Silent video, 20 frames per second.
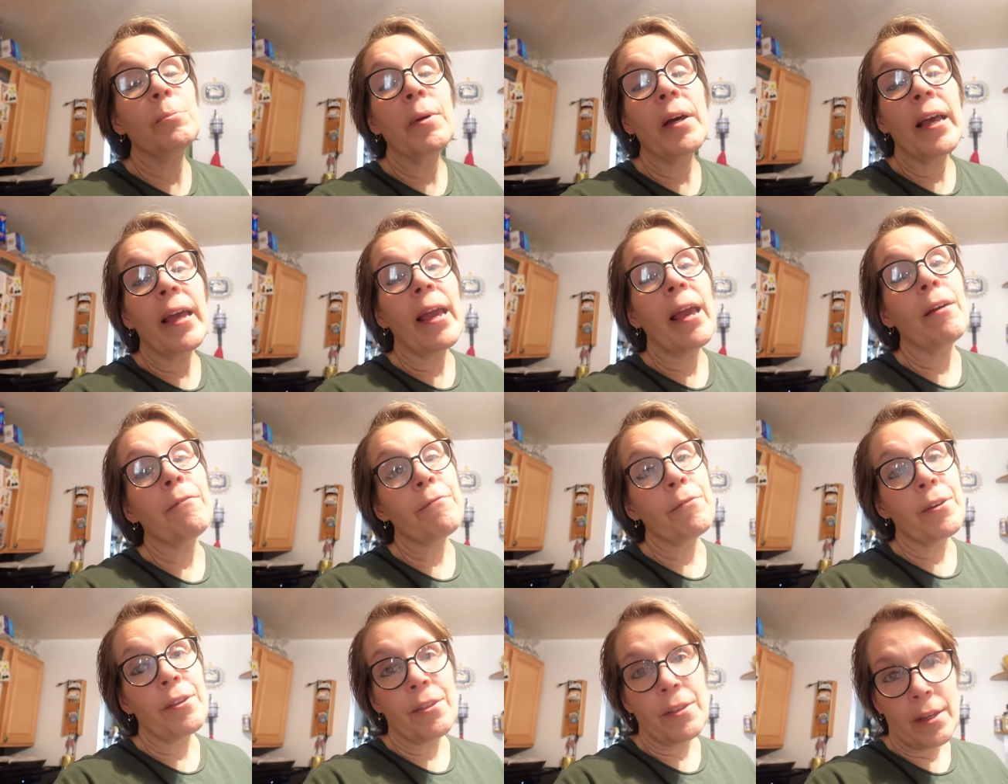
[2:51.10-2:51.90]
buy
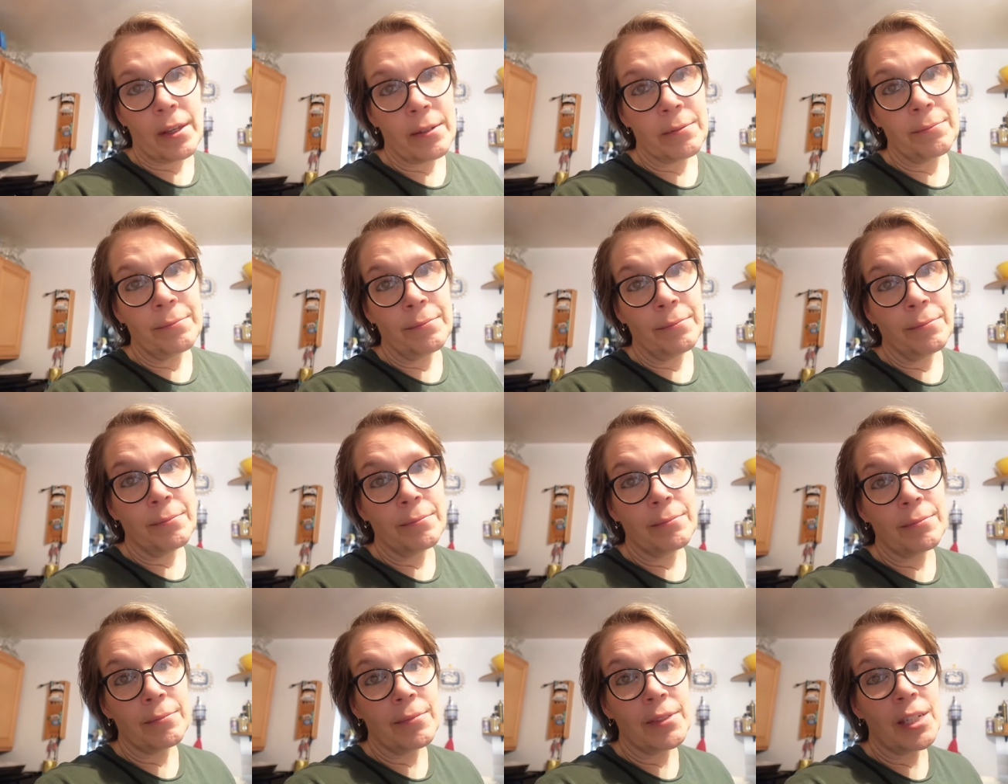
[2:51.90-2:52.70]
everything
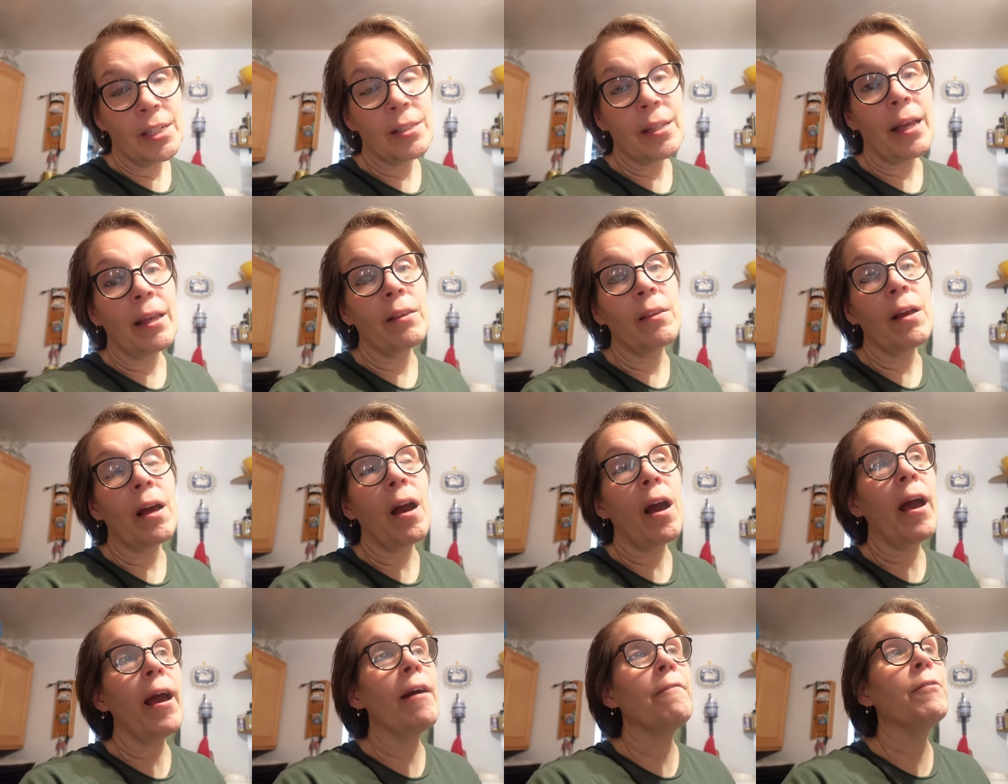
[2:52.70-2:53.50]
because I
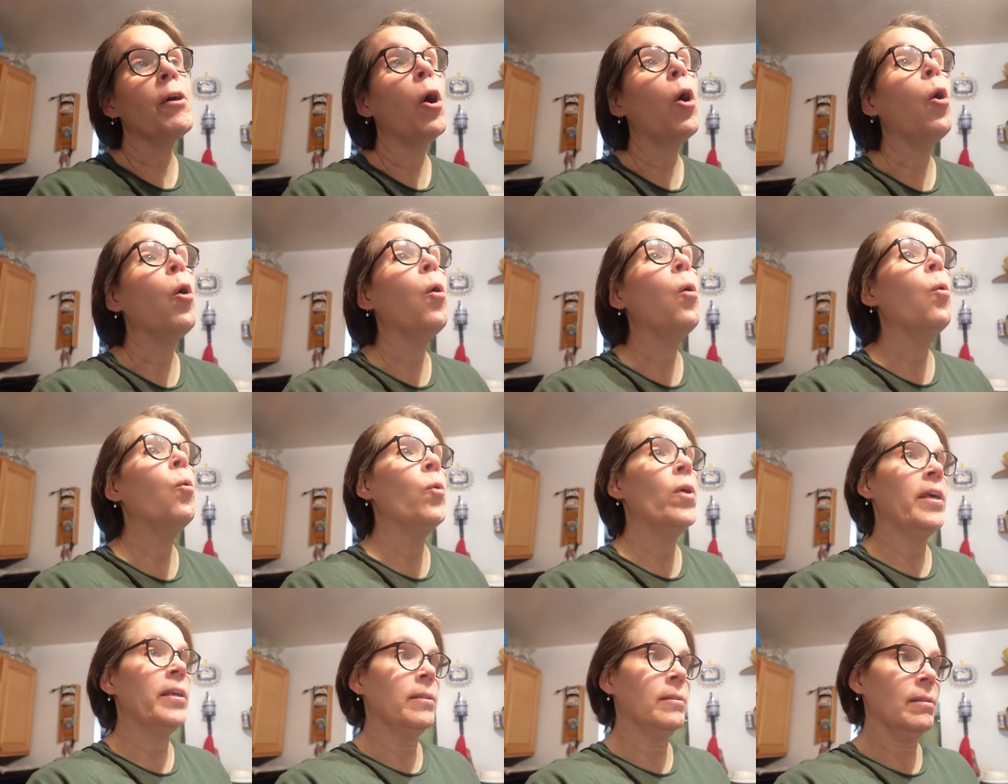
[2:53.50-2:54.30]
have
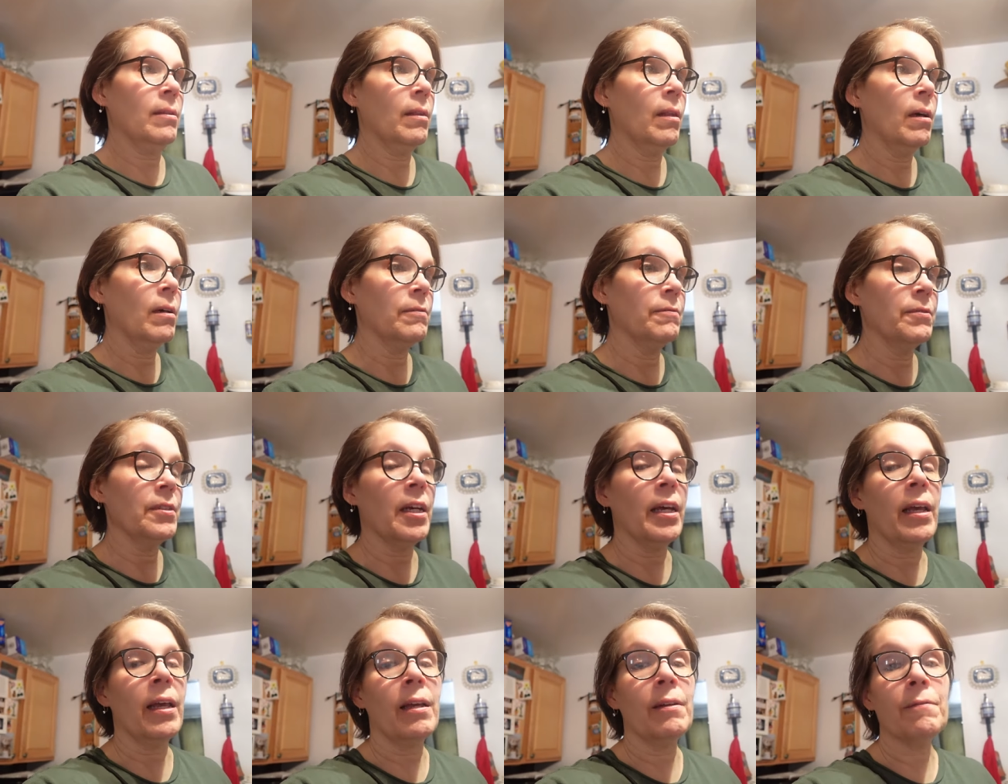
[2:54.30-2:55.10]
always loved
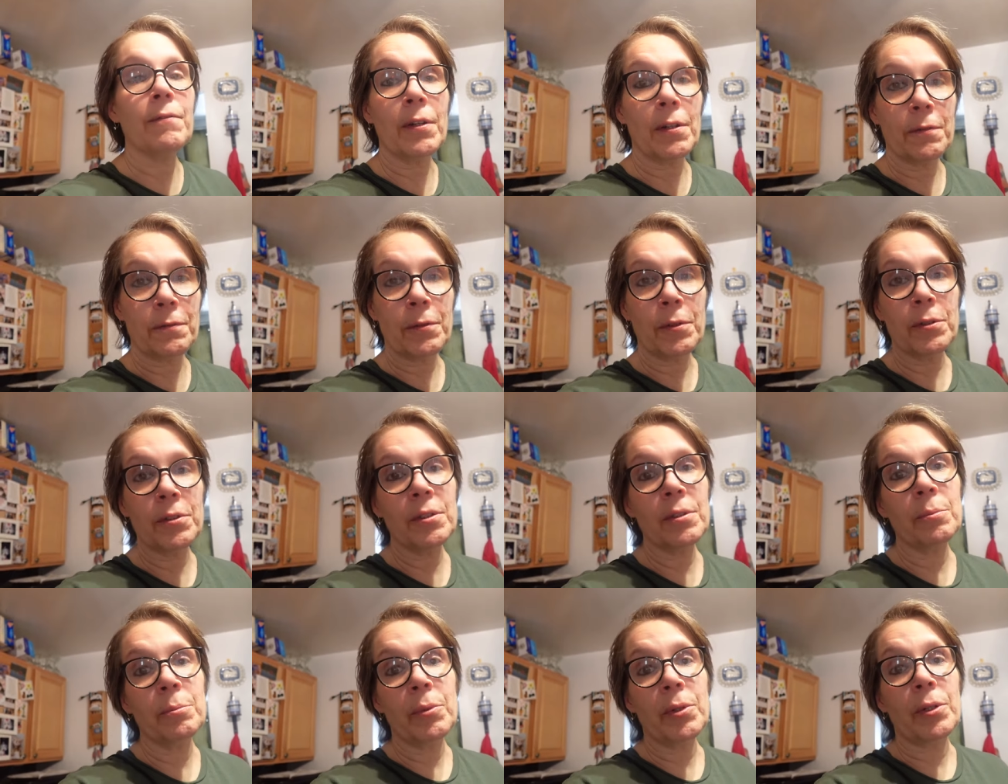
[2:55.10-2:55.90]
Diane Von
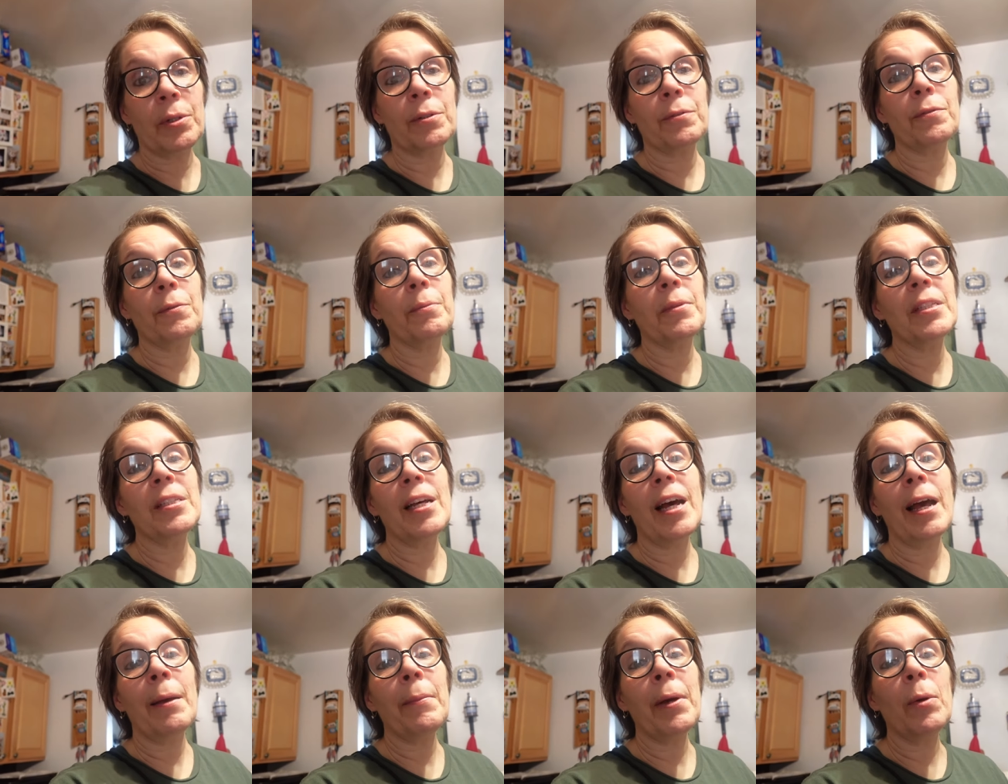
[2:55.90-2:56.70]
Furstenberg from the
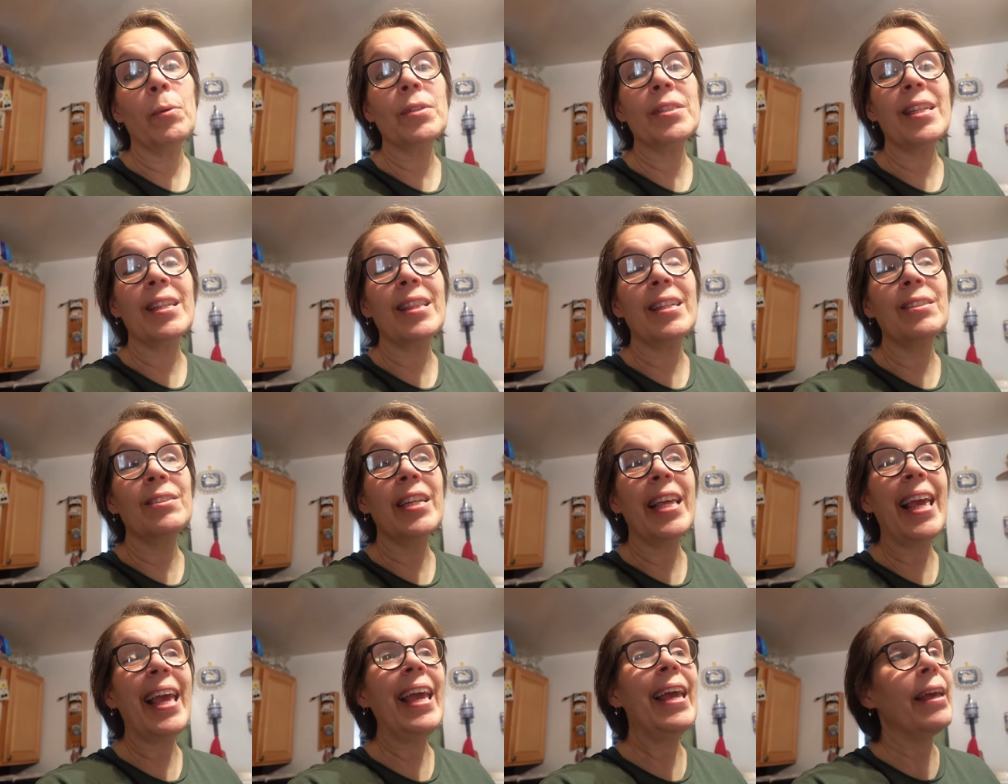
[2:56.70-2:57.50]
time I was a little
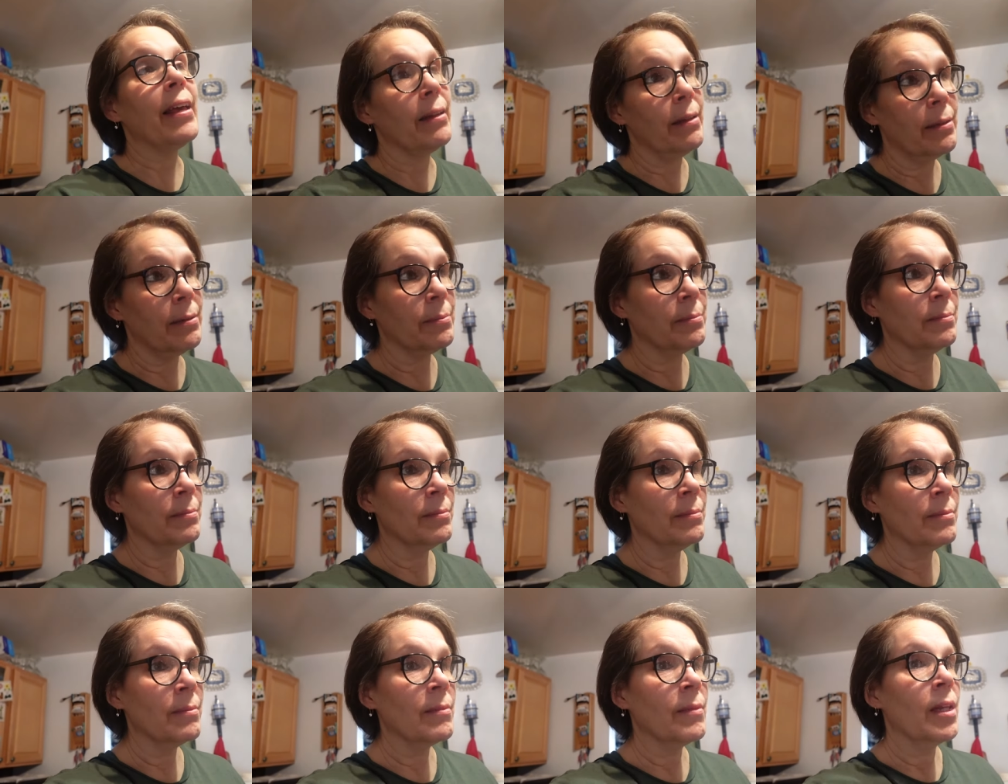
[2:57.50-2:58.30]
kid.
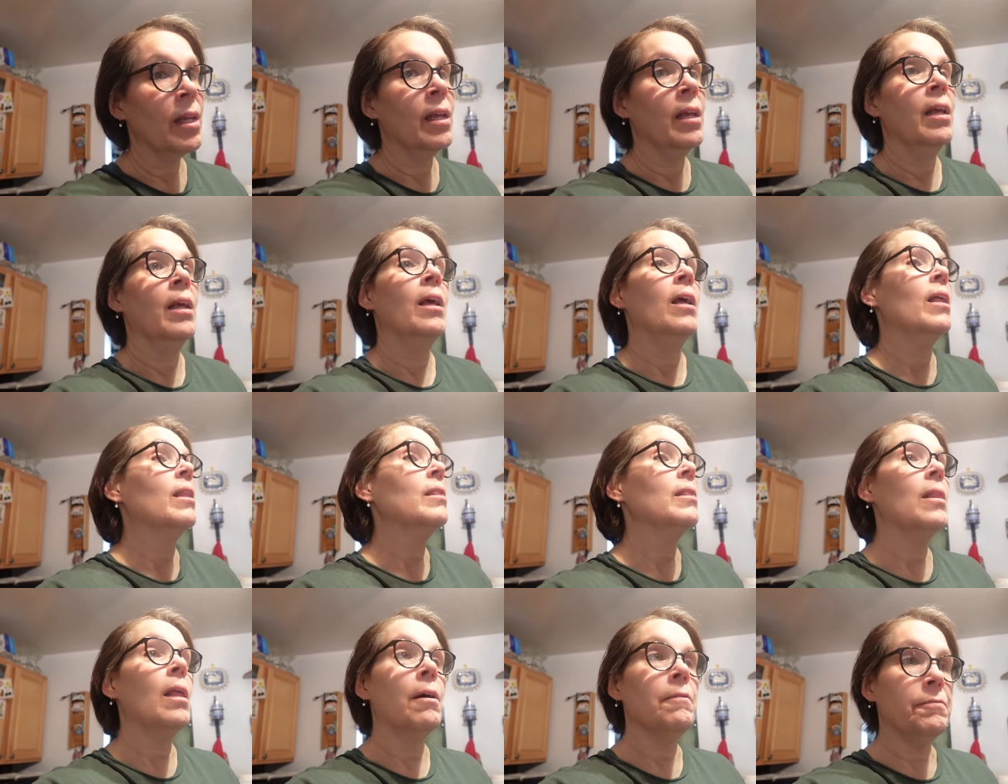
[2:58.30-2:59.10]

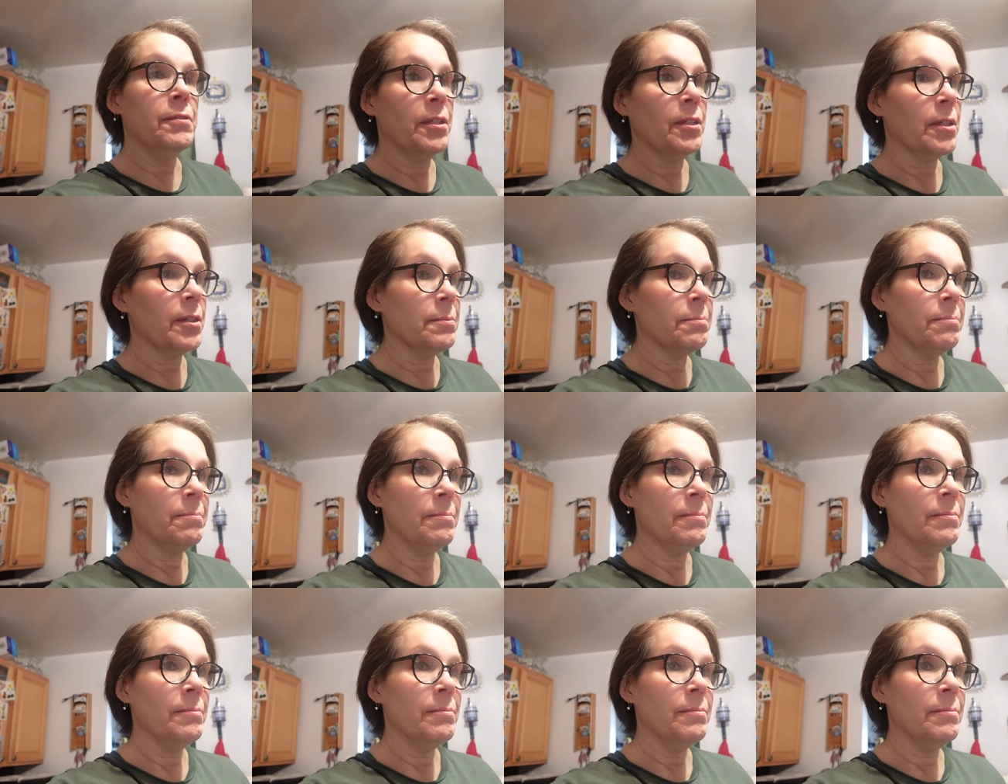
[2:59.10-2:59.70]
Loved her.